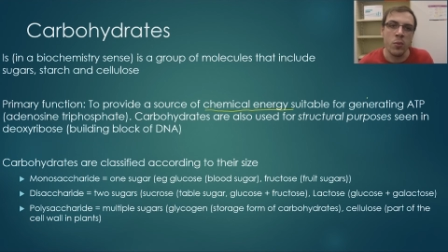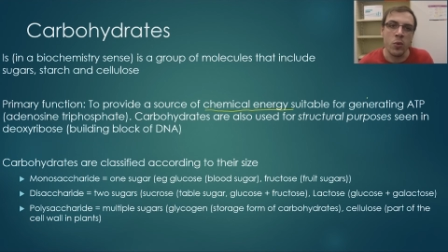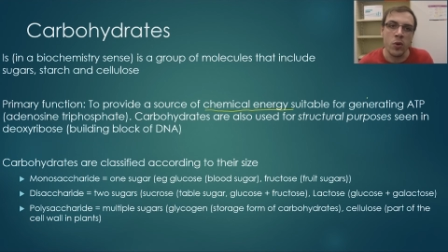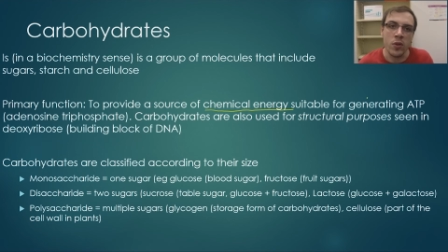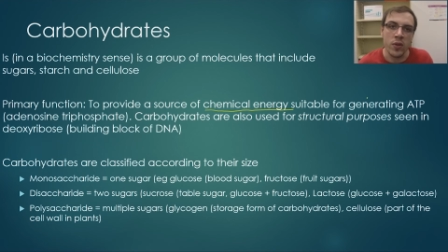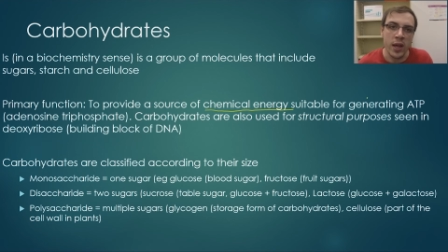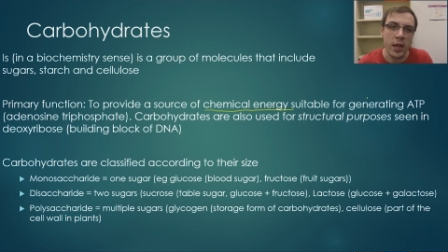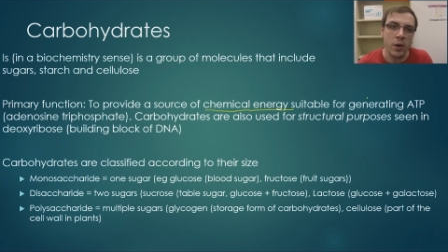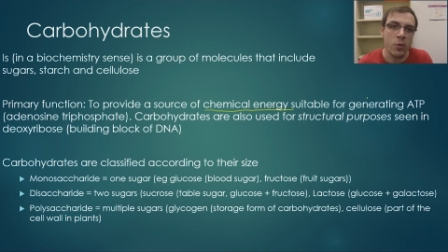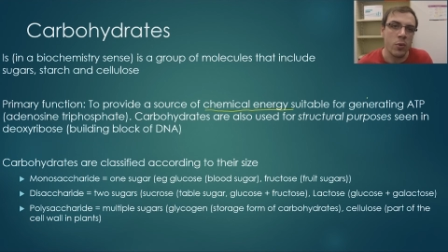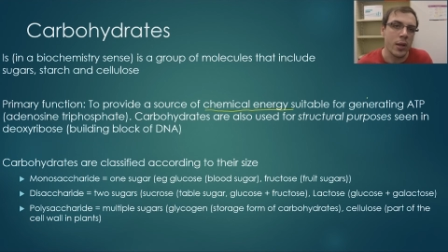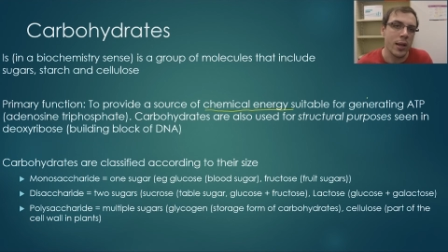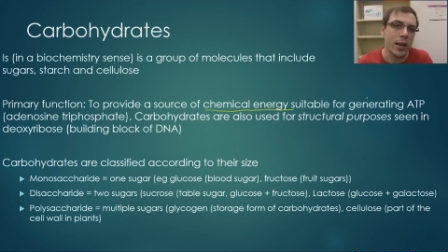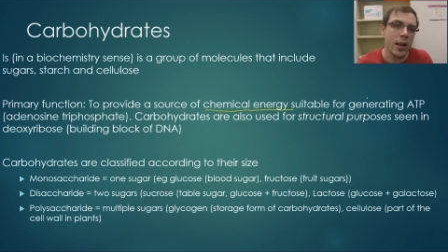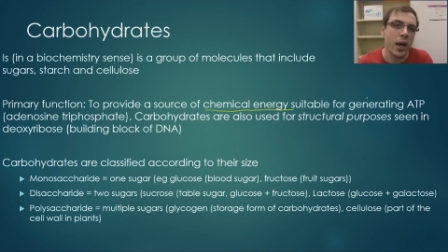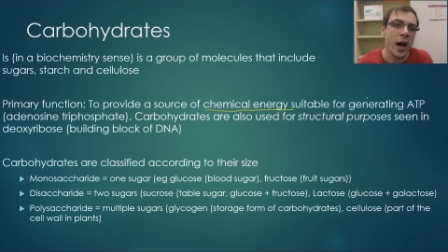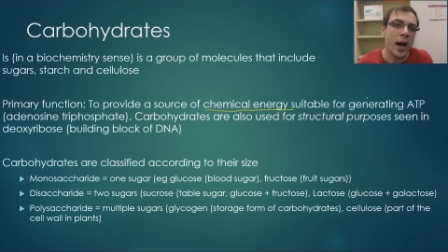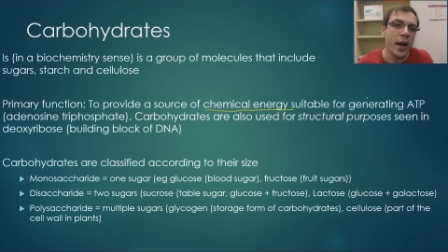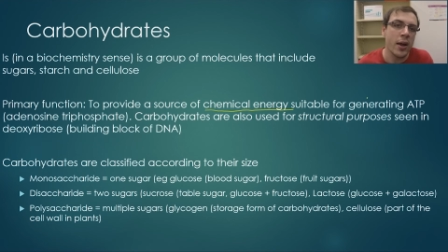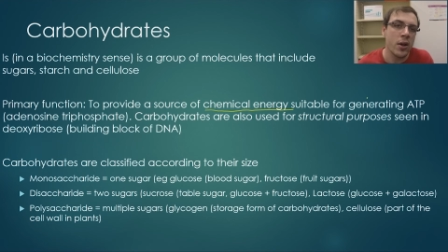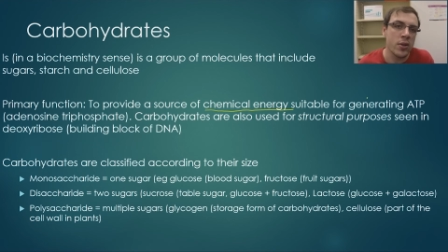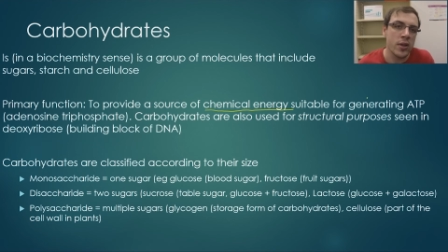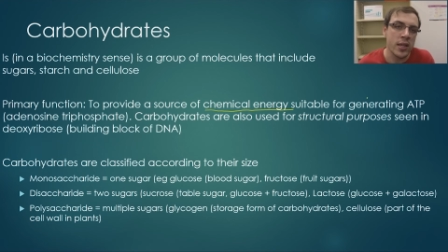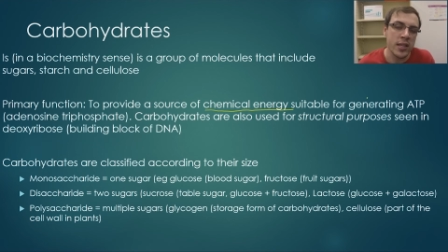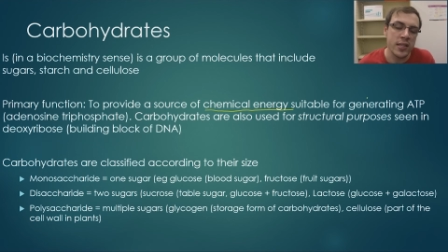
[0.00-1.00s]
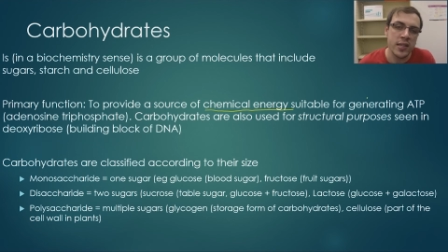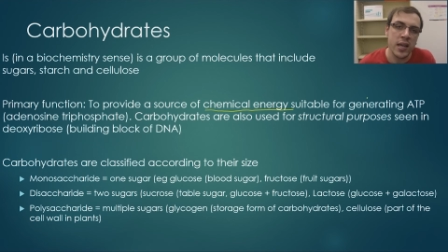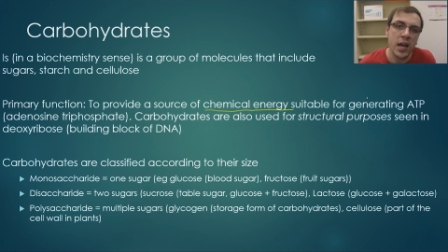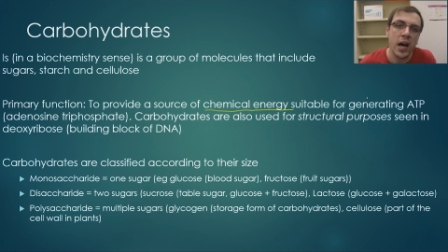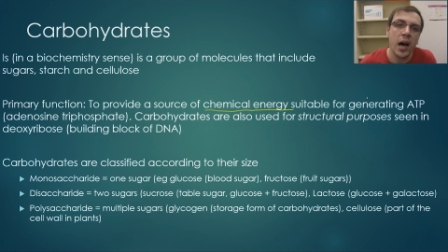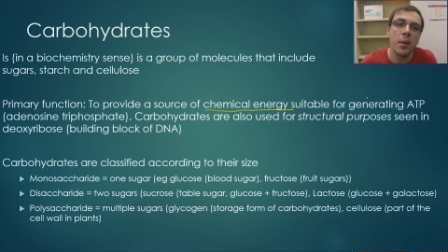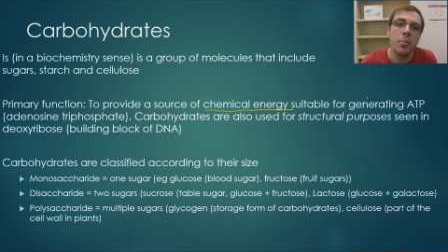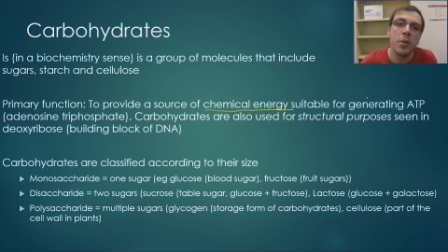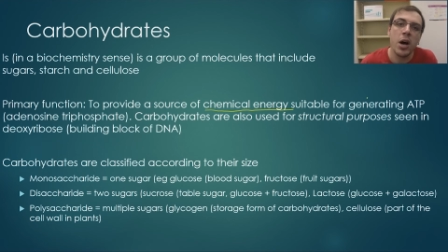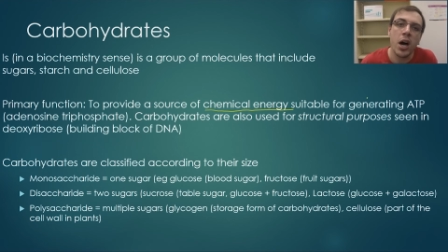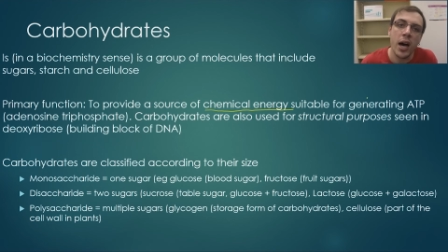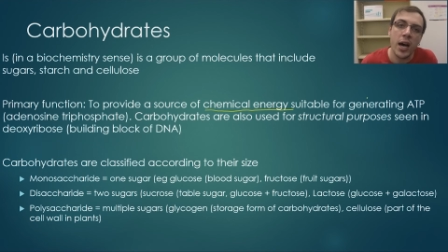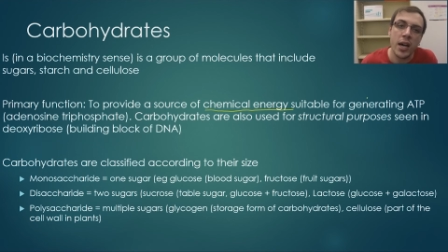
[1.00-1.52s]
will then rely on these
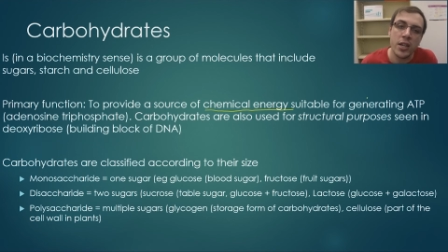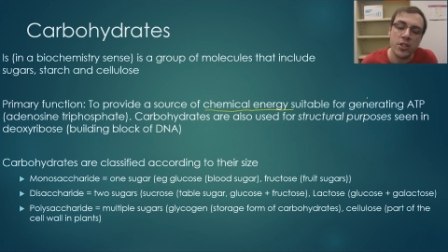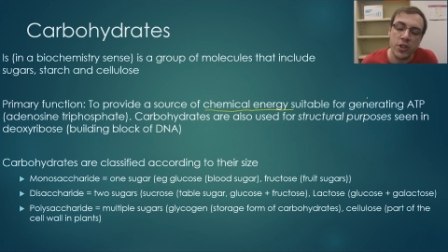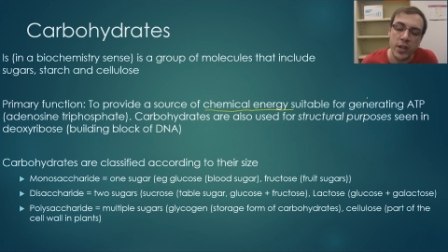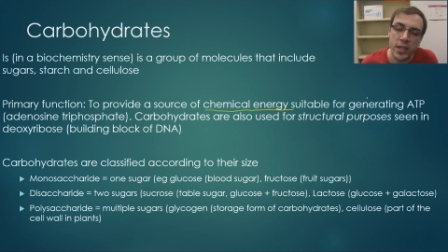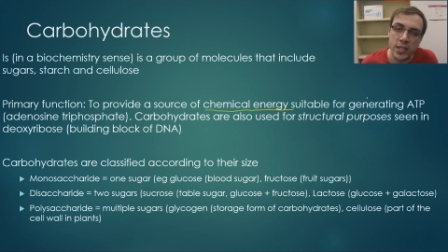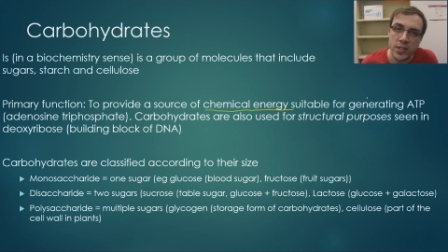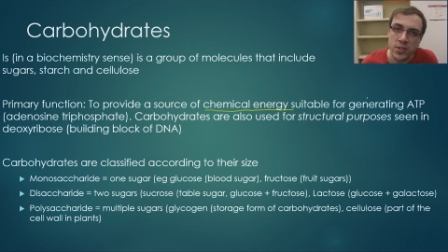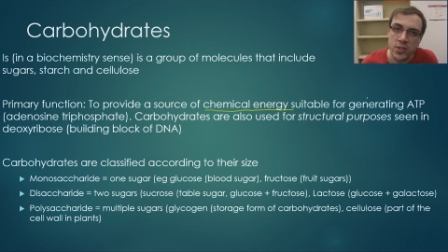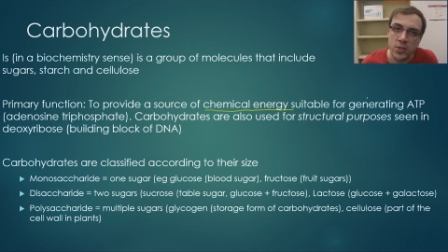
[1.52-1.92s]
carbohydrate